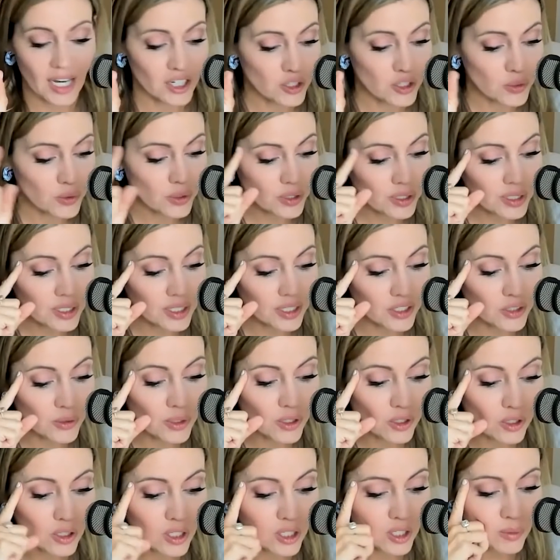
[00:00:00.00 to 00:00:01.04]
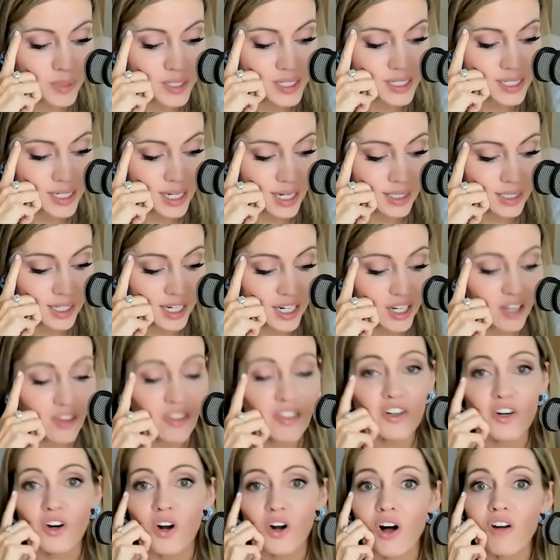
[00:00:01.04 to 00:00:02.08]
And you couldn't you hear, hear me say like
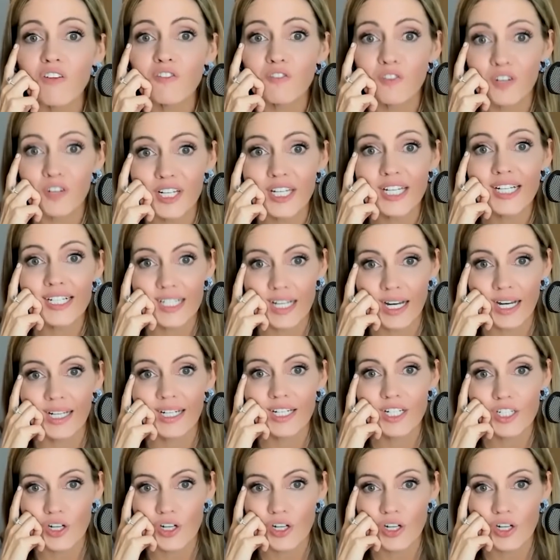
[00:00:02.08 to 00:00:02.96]
they're all freaking tiny